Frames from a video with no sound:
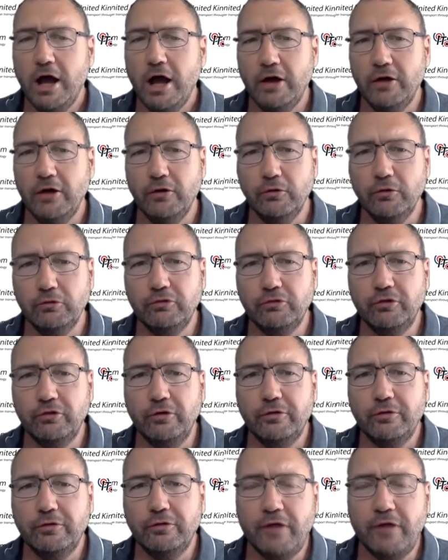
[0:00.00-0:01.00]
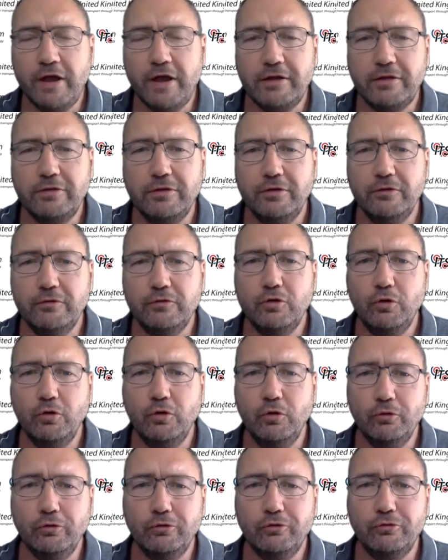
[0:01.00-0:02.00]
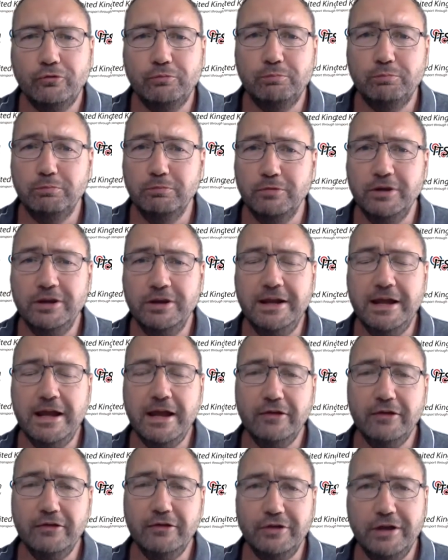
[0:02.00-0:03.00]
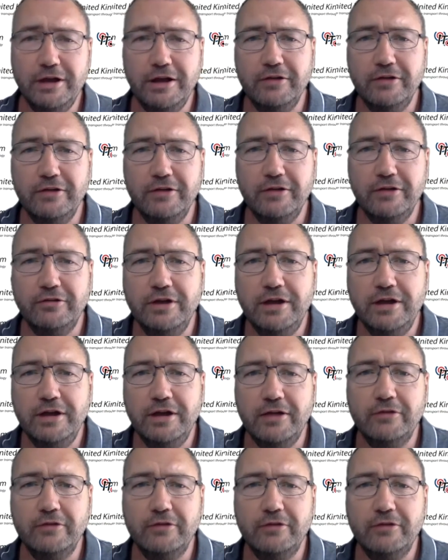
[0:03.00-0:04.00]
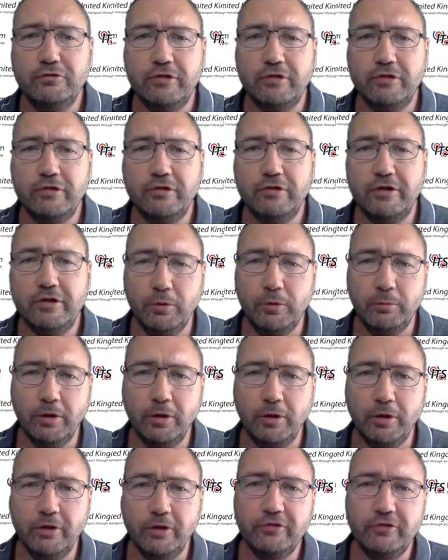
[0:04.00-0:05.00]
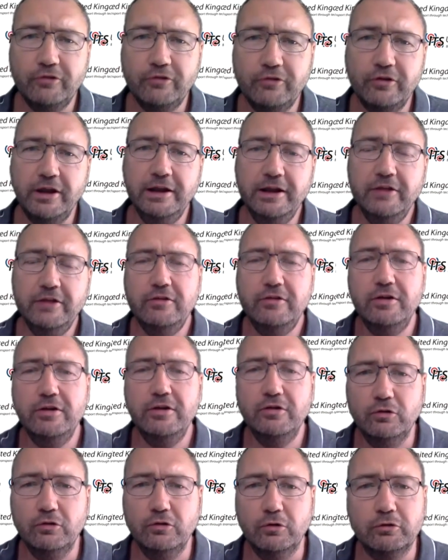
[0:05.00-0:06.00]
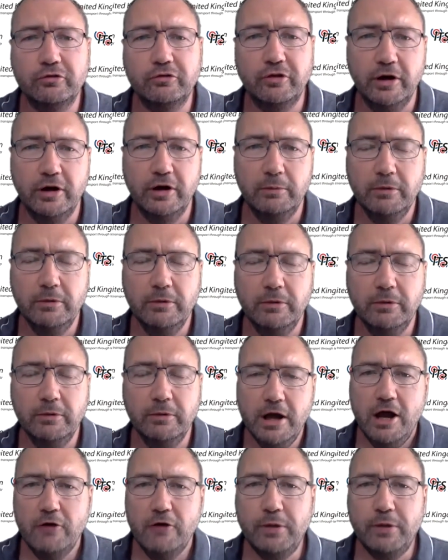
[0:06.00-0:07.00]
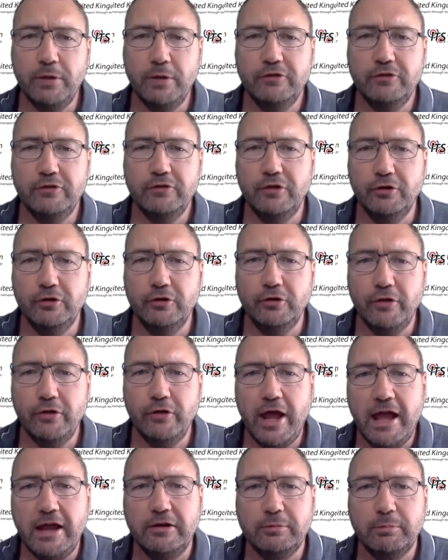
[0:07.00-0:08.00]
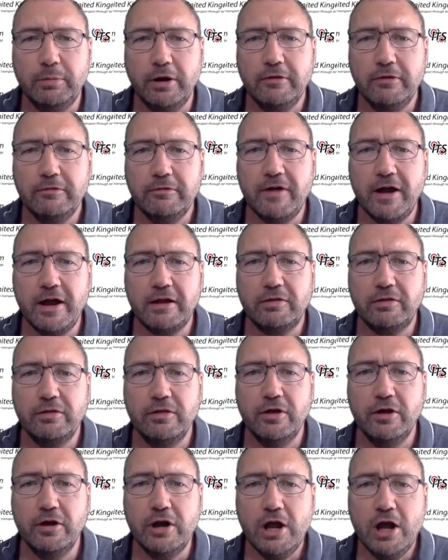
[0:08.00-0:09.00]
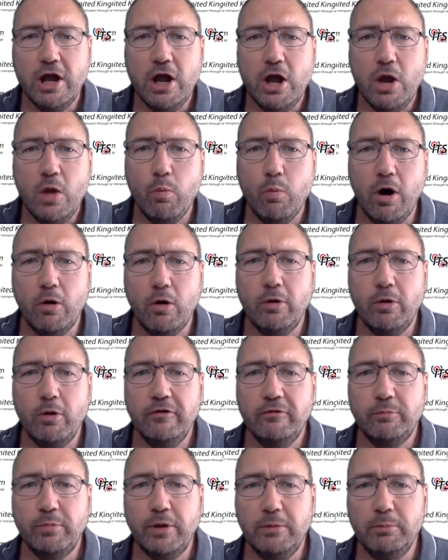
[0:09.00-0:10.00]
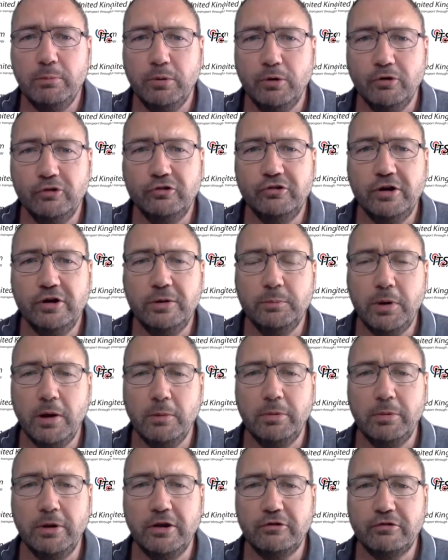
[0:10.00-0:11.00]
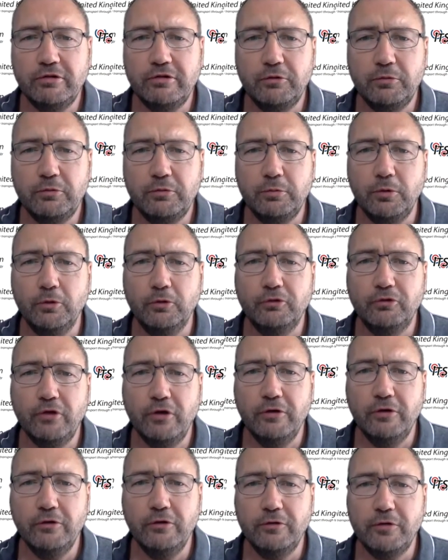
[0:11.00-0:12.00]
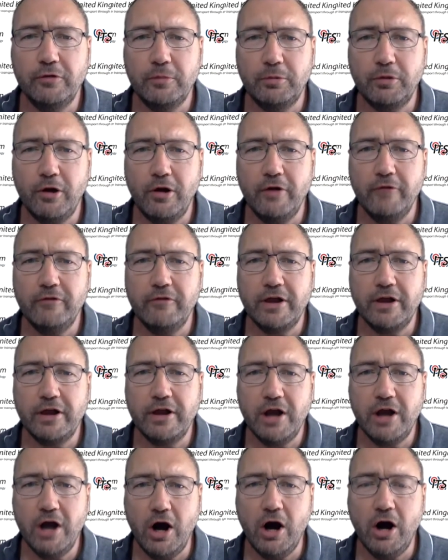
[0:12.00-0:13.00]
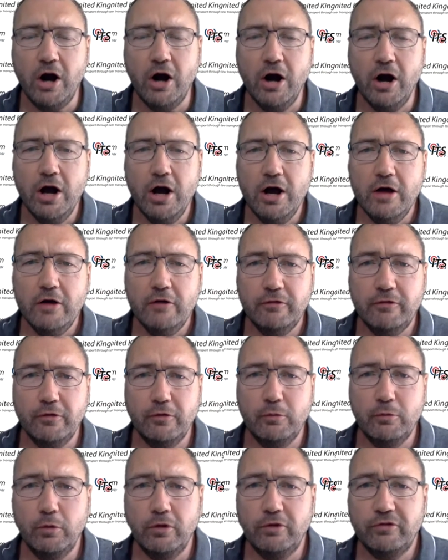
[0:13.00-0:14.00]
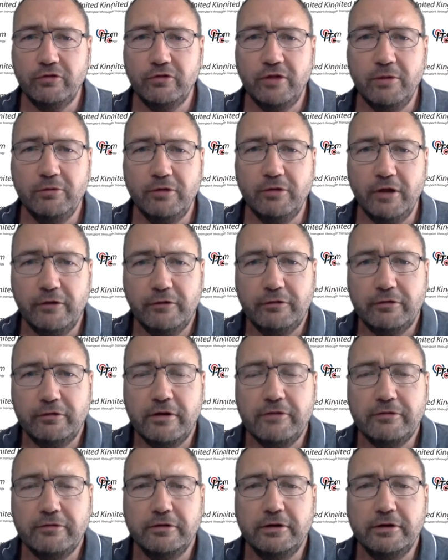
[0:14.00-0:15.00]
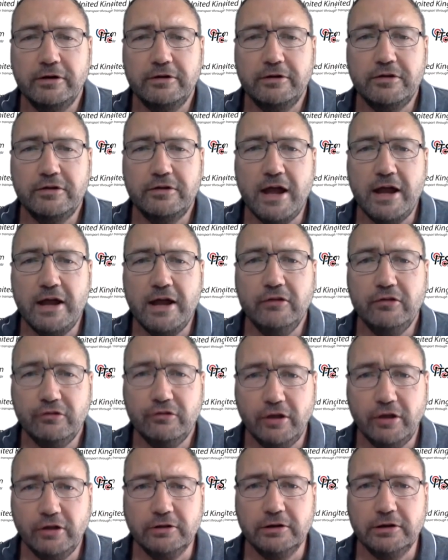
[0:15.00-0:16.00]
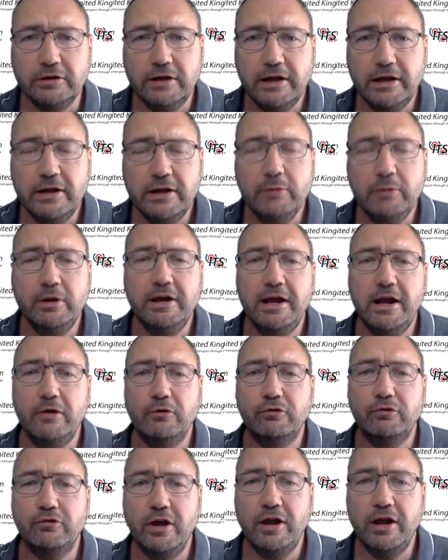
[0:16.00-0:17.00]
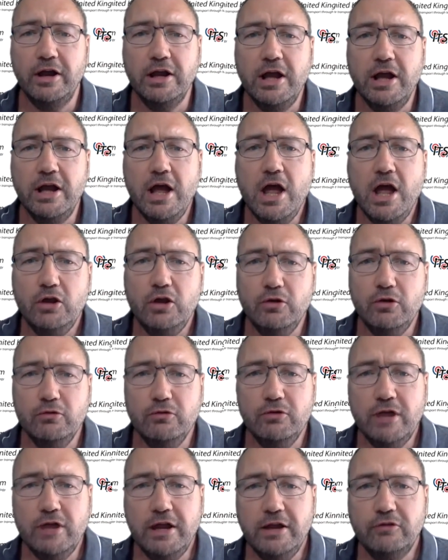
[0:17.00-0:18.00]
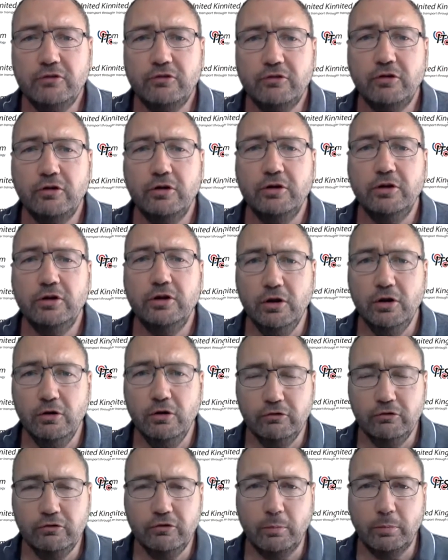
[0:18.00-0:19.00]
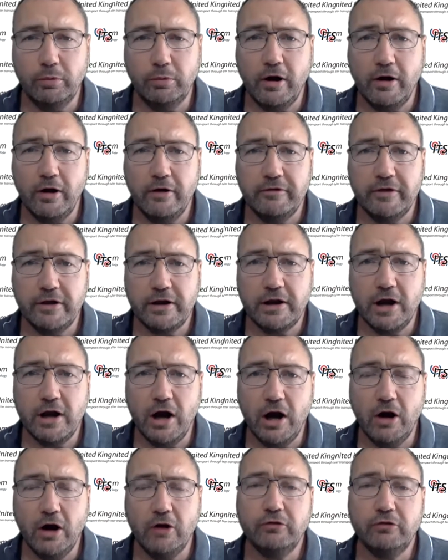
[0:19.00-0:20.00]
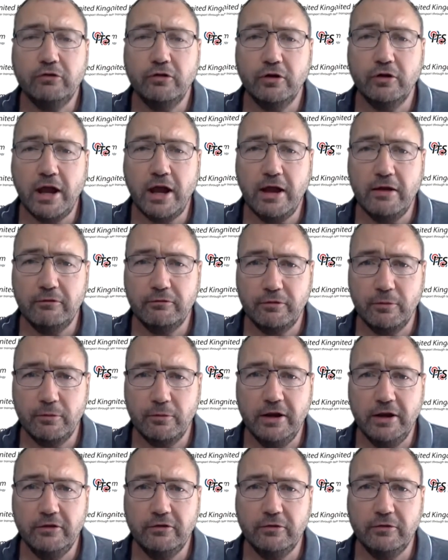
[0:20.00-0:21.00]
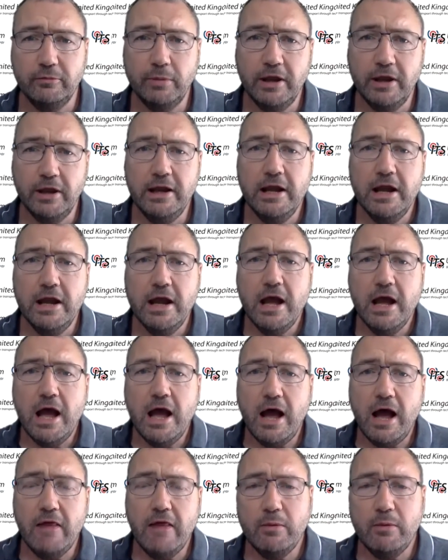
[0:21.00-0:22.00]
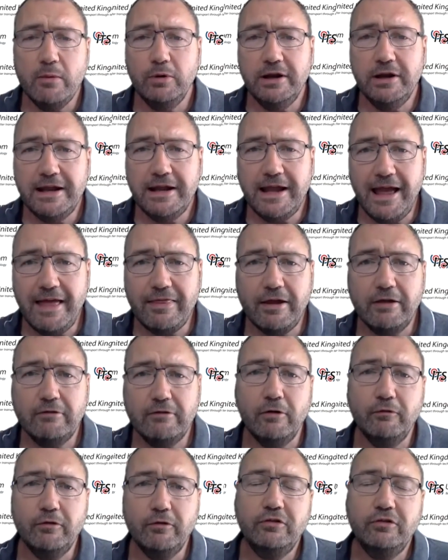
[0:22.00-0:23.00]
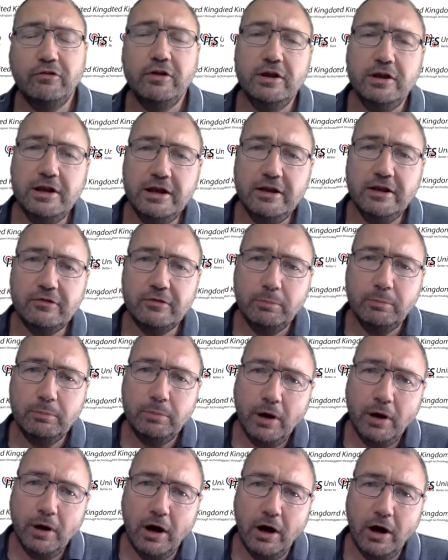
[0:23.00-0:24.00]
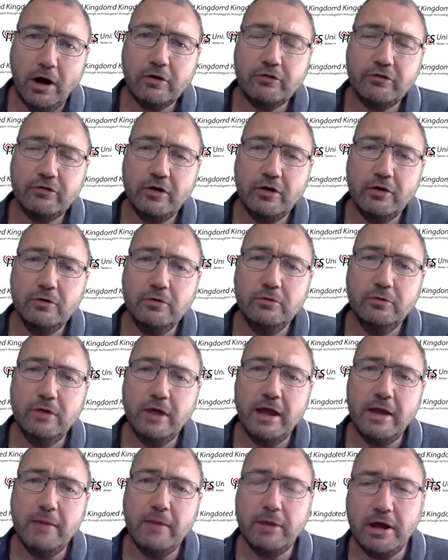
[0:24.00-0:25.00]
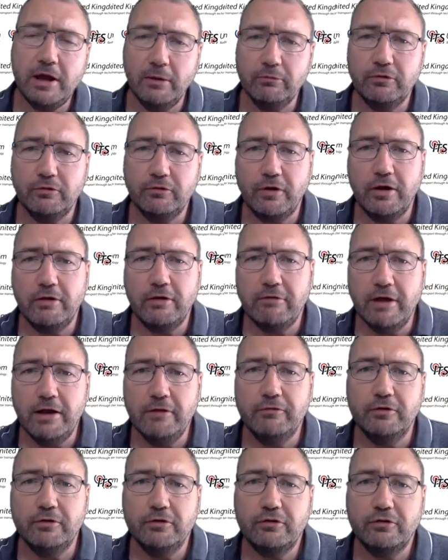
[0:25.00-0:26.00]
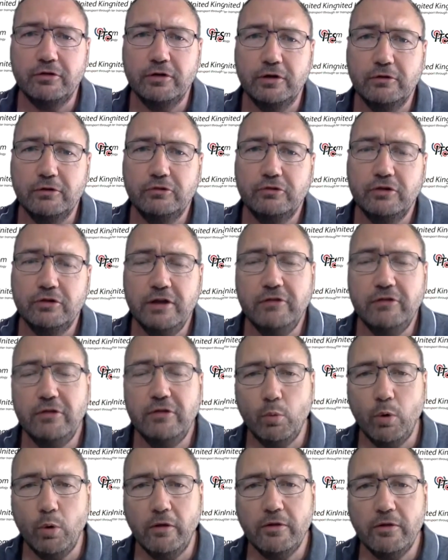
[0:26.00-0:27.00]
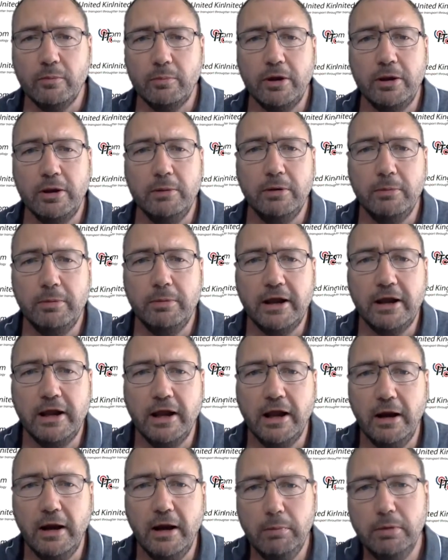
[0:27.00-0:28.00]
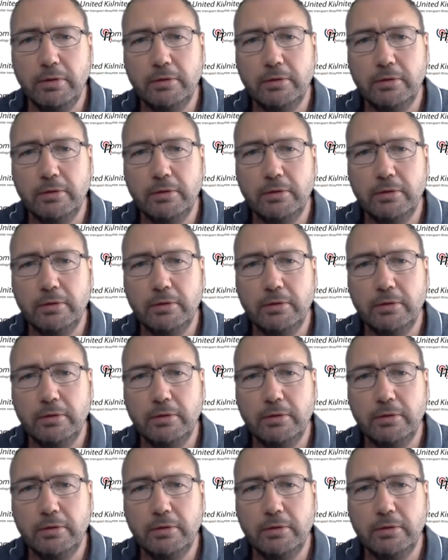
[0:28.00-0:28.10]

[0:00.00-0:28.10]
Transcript: And also the fact that, of course, years and years and years of transport policy, at least in the short term, have been turned on their head by the fact that while we've been pushing public transport over the private car for what seems like forever and a day, suddenly we're now saying you need to use your private car to get from A to B. And then when you get there, obviously you need to park. So it becomes a very relevant solution. Is it one that people are picking up?